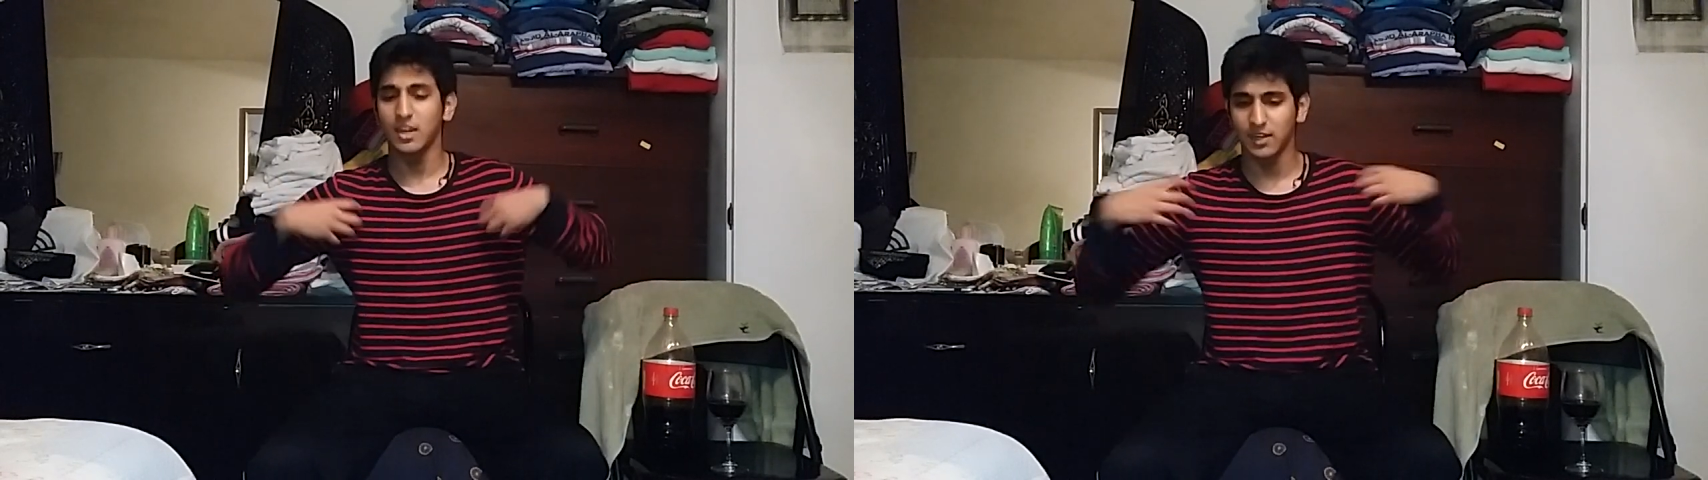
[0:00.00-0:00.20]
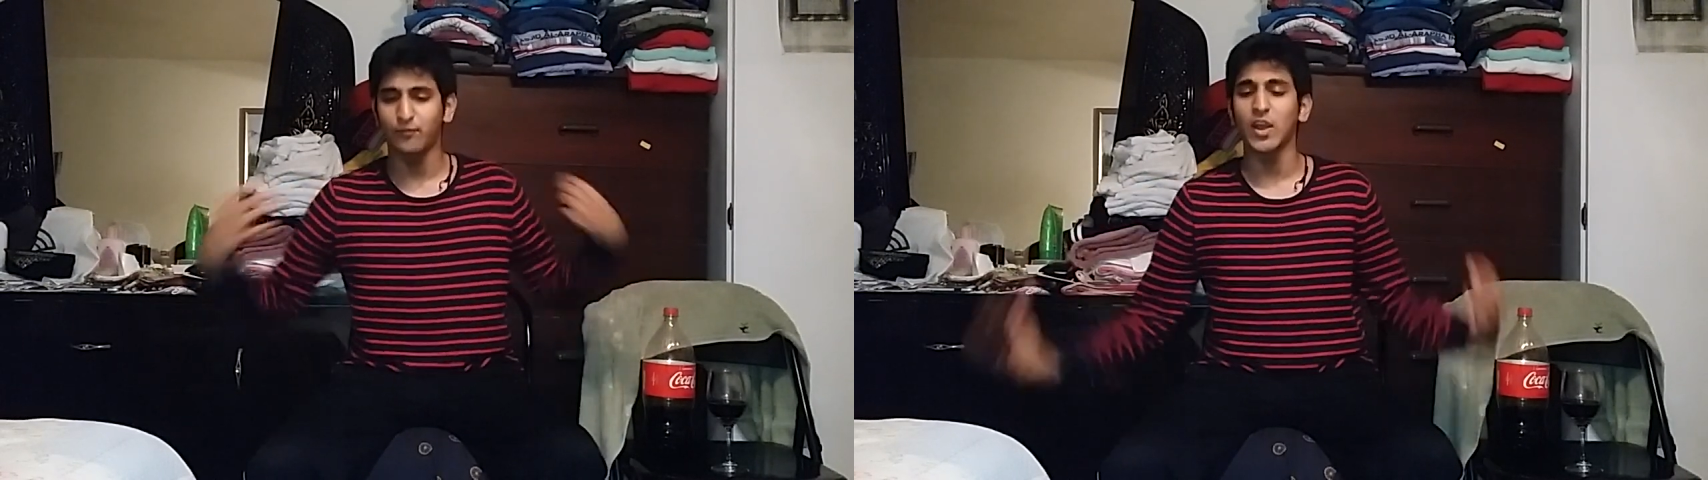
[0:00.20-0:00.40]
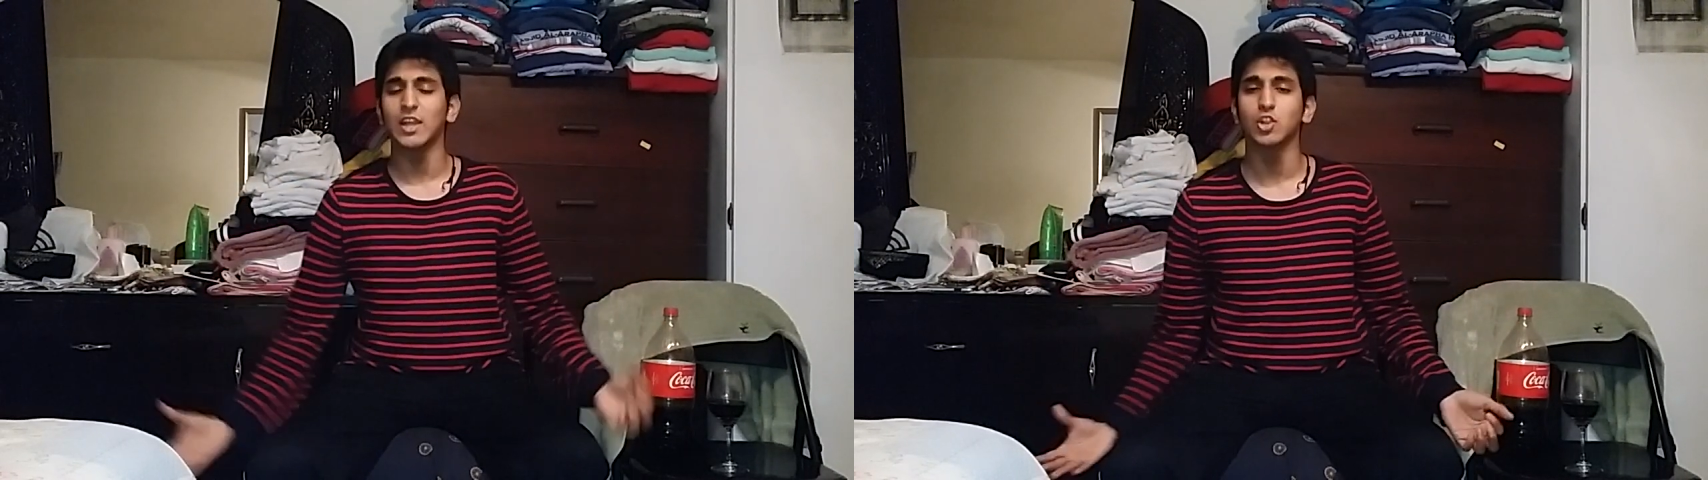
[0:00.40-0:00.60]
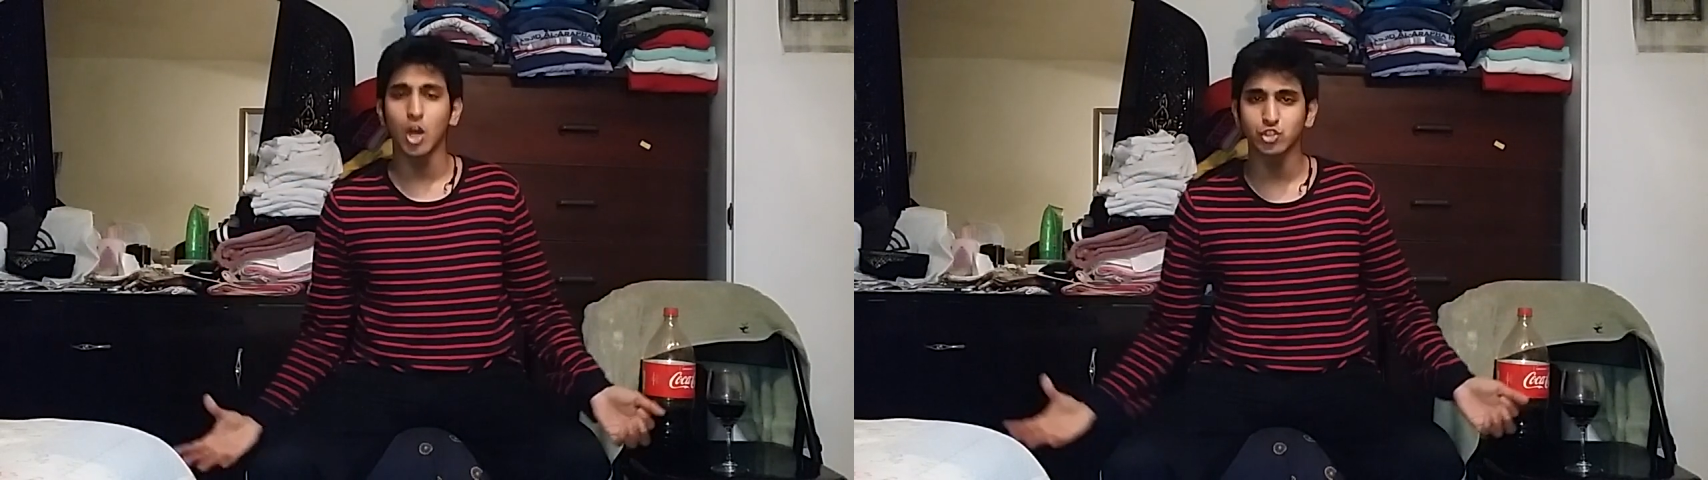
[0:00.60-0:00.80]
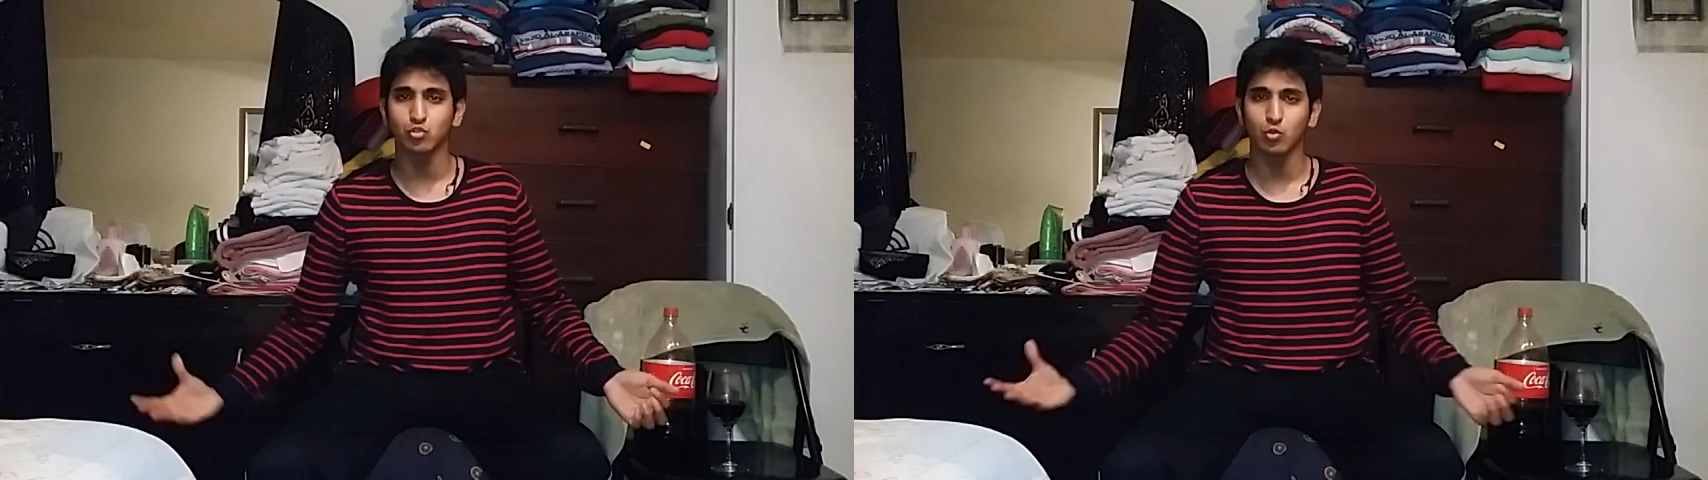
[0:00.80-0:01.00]
in that fucking
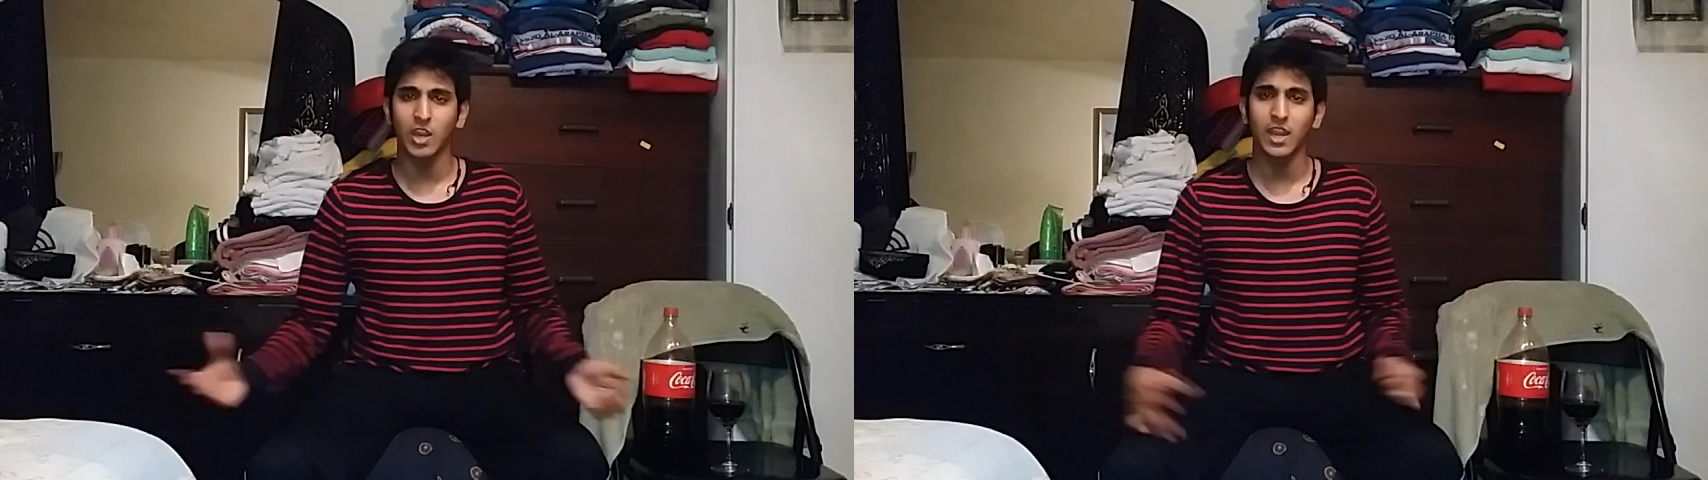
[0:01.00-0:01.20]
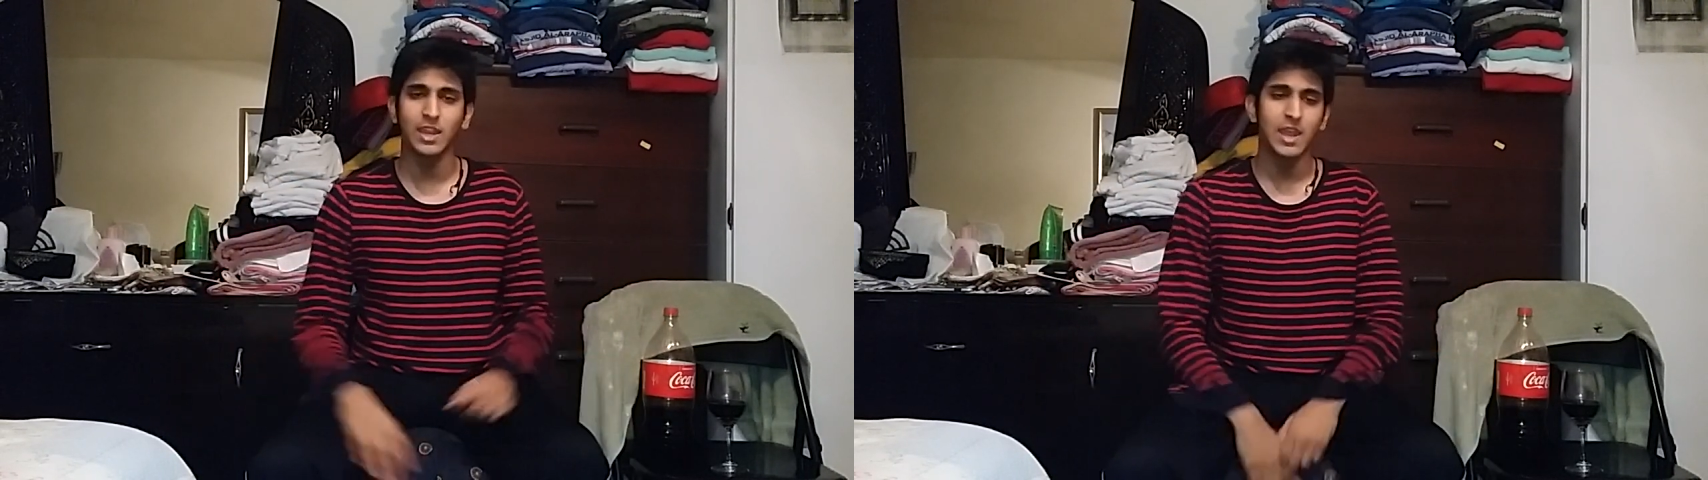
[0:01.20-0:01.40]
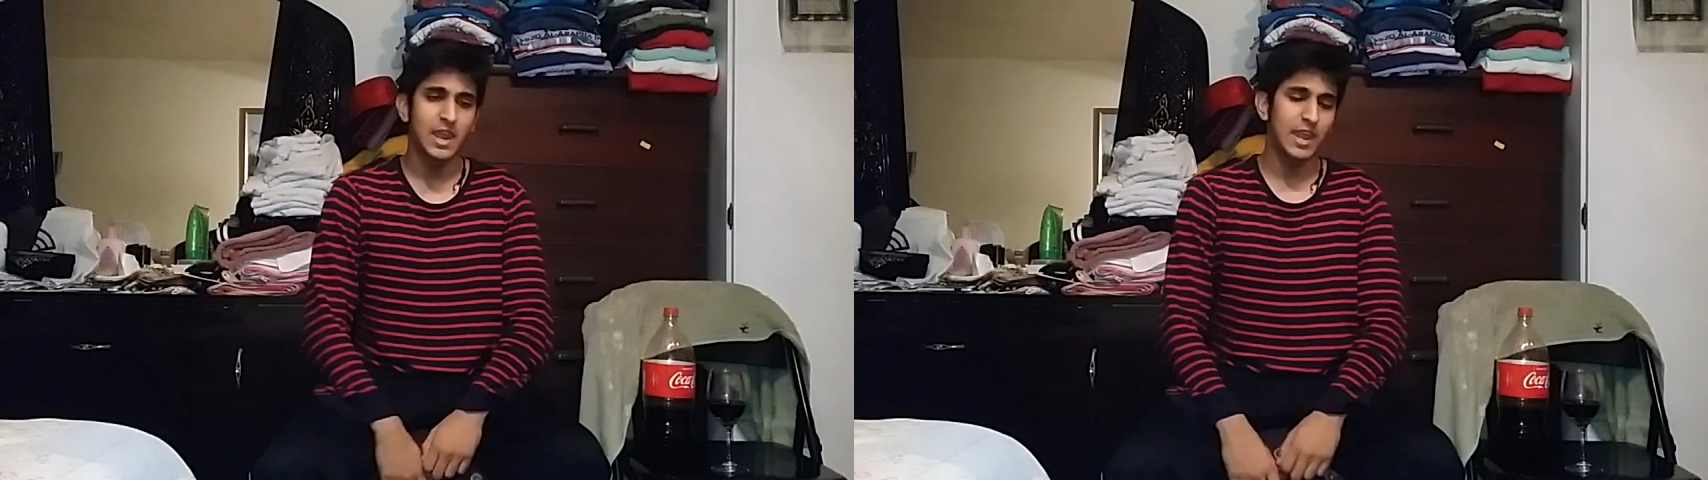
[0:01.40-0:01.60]
lingerie,